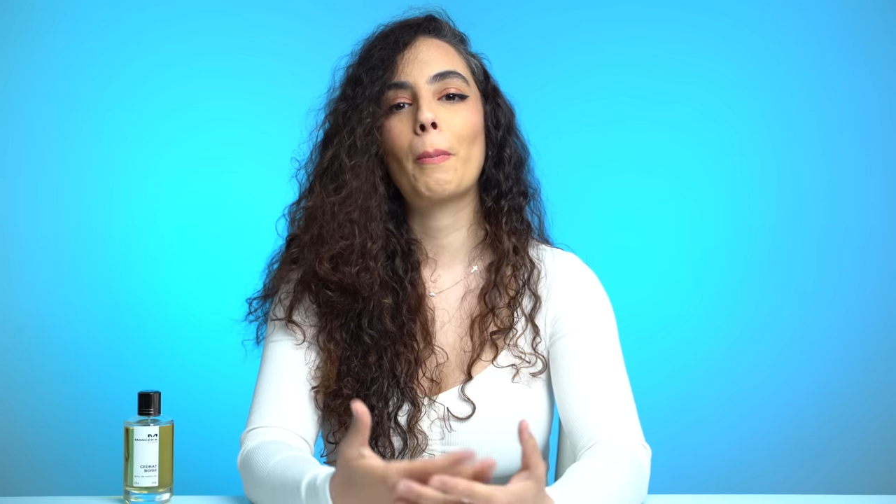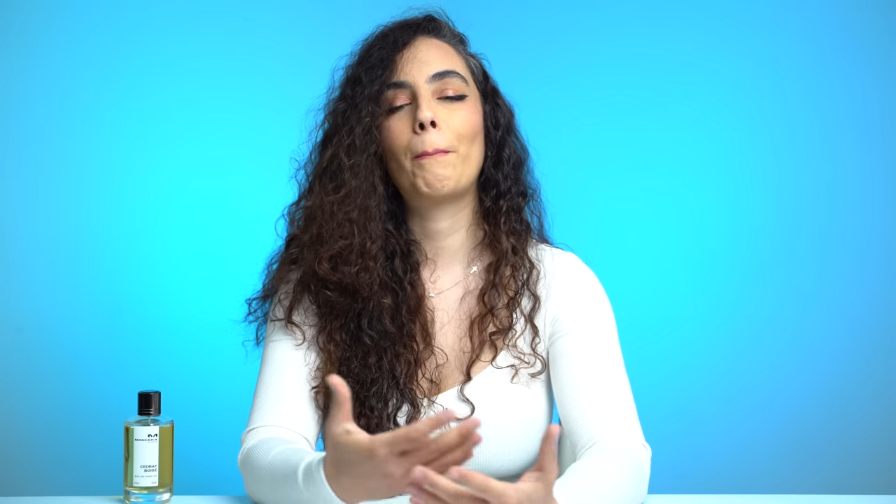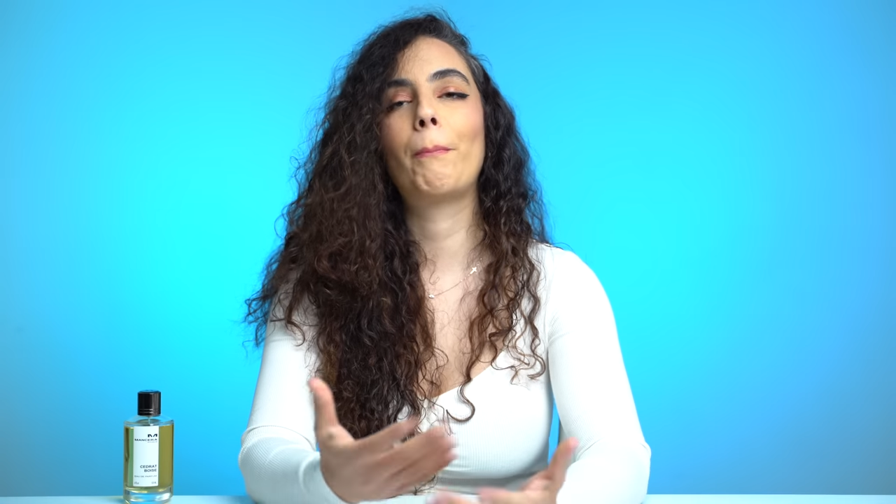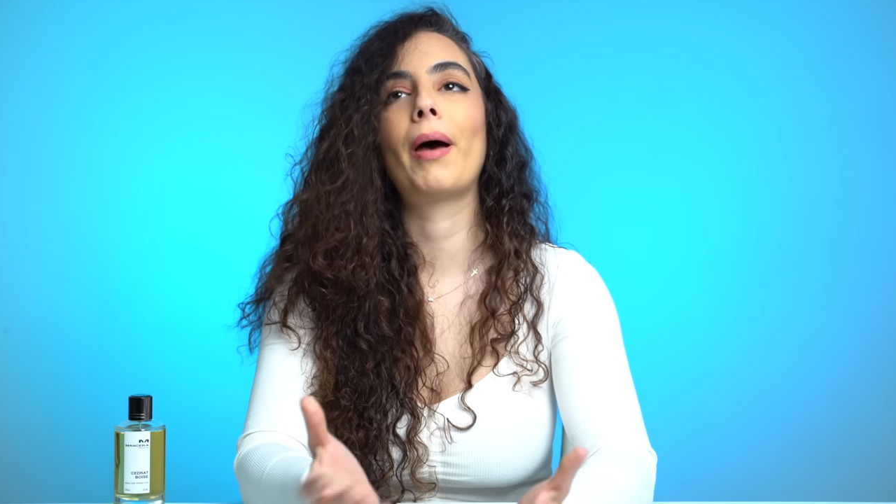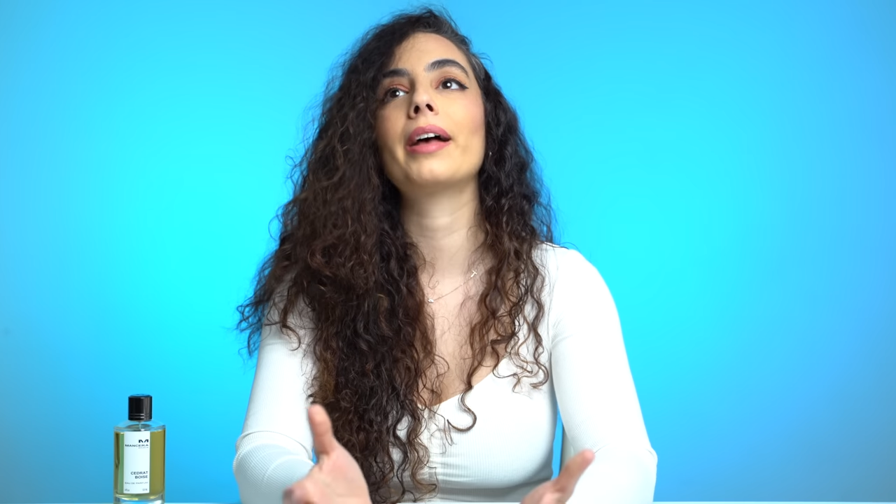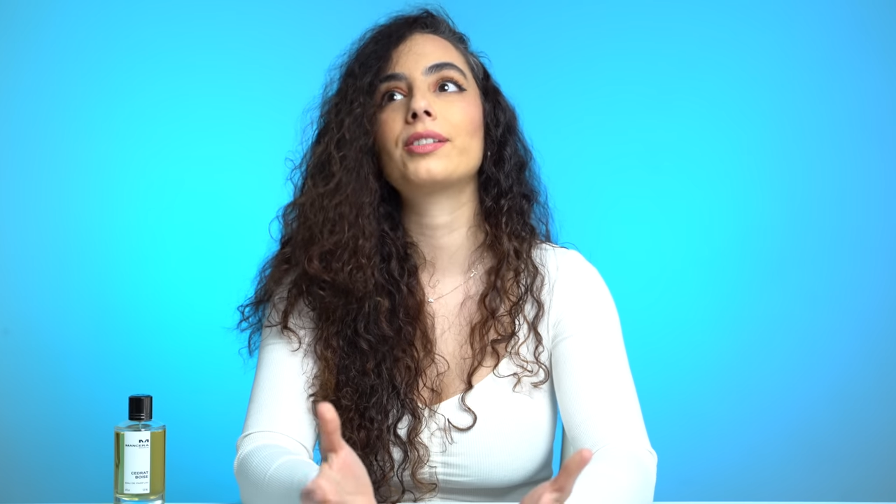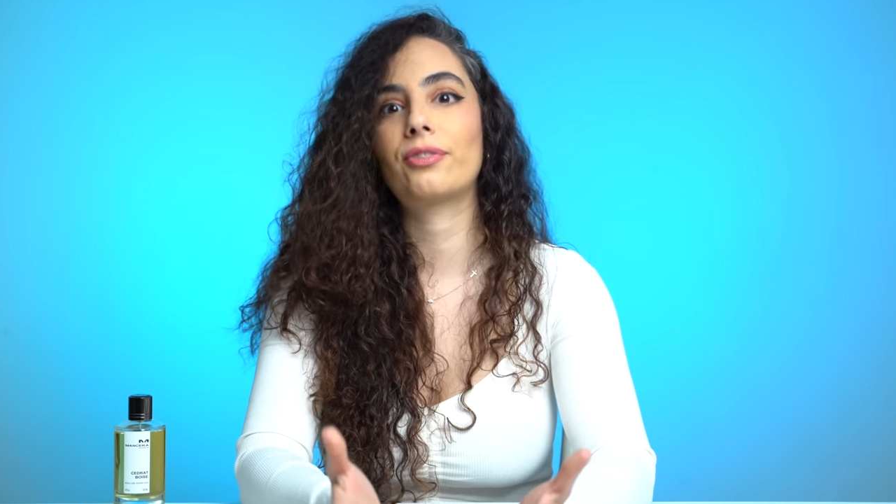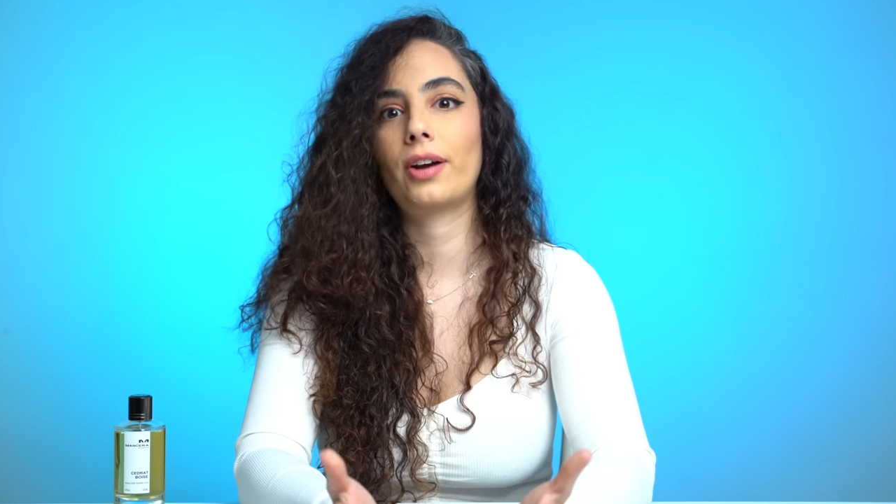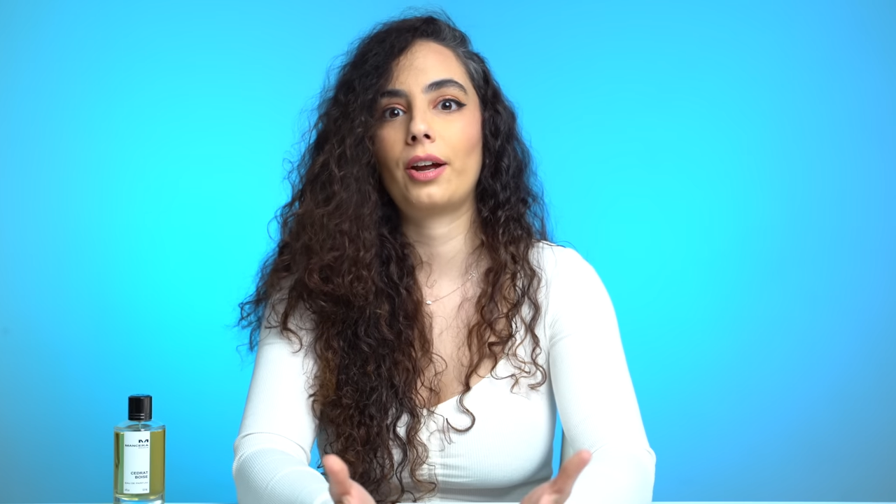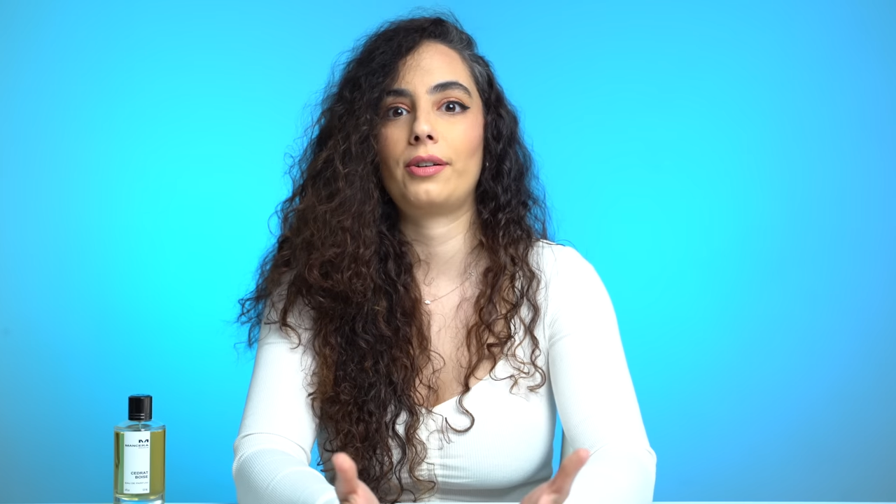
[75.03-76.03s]
best
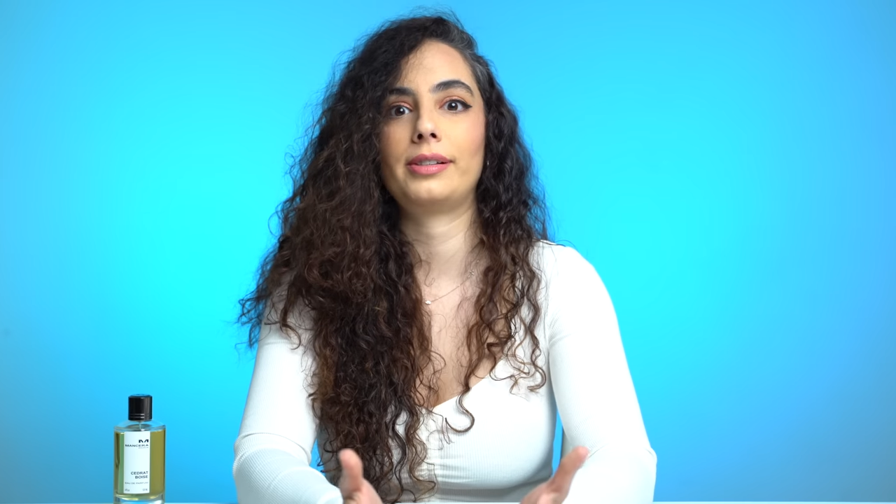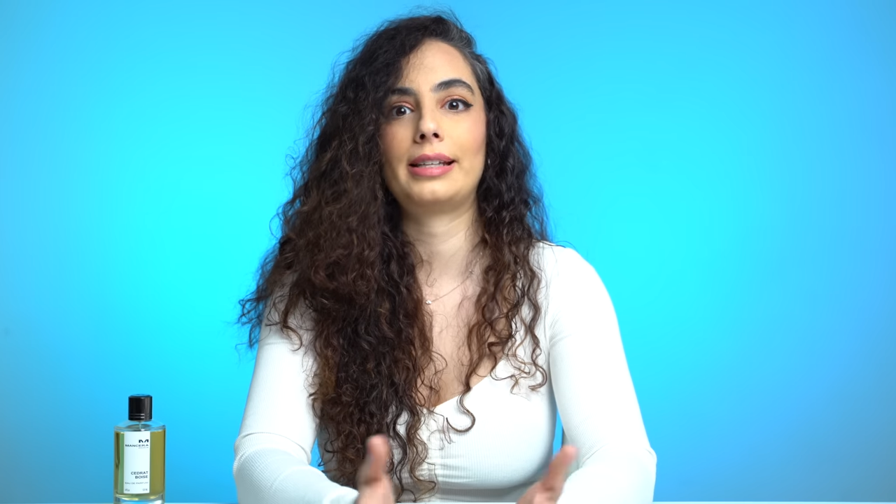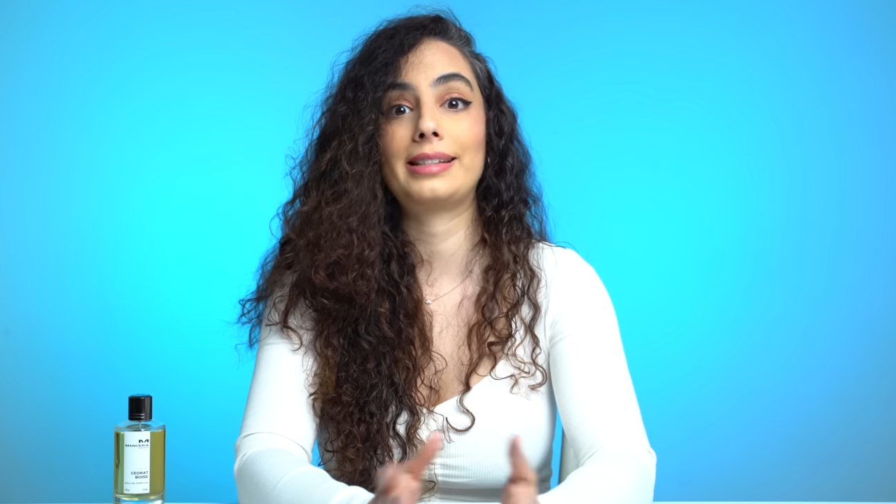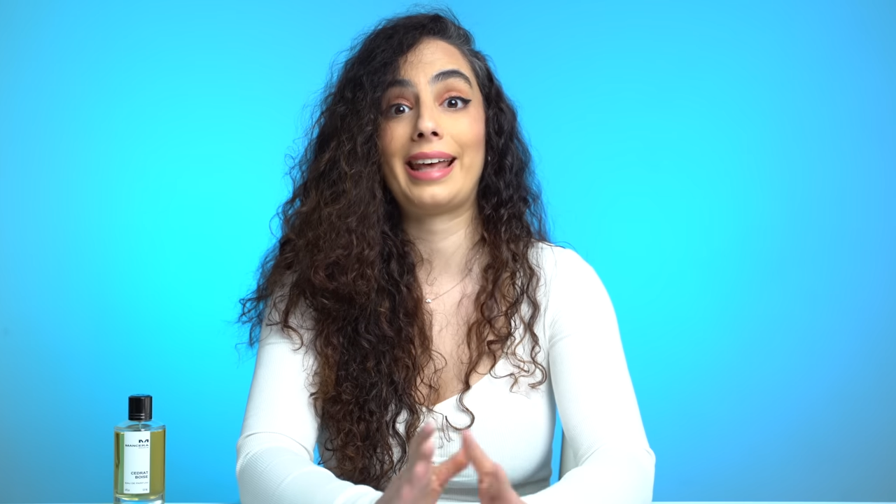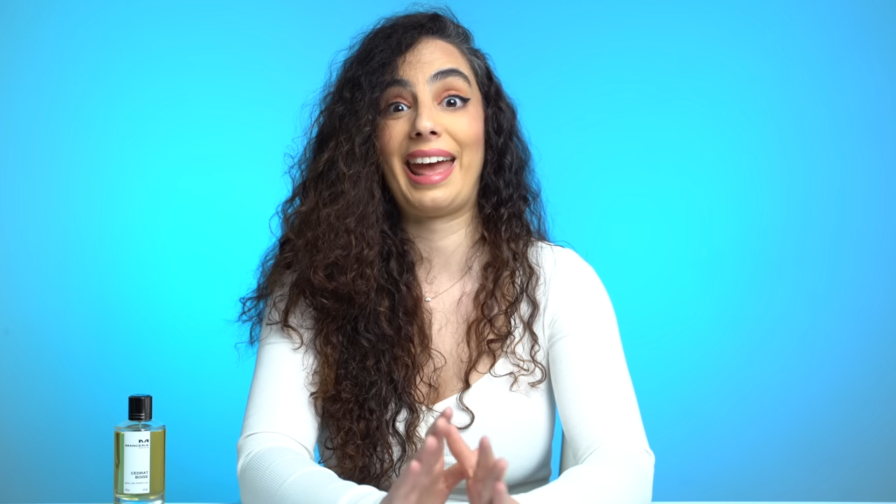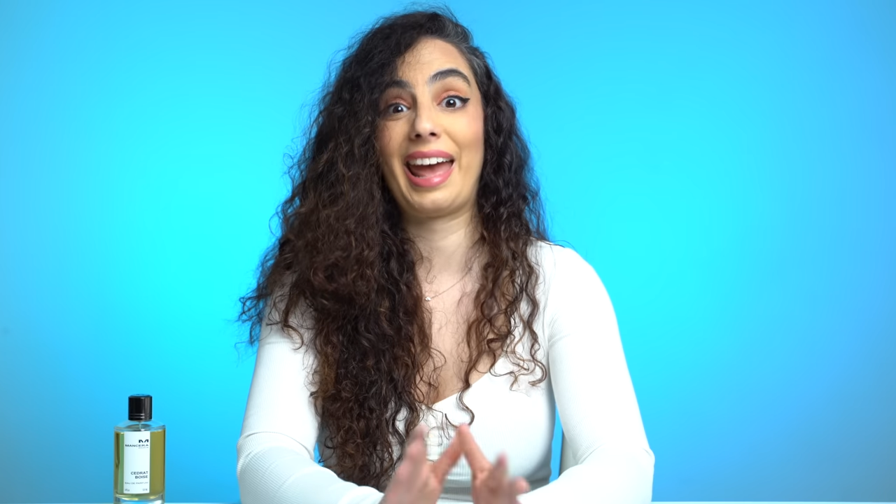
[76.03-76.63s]
fragrances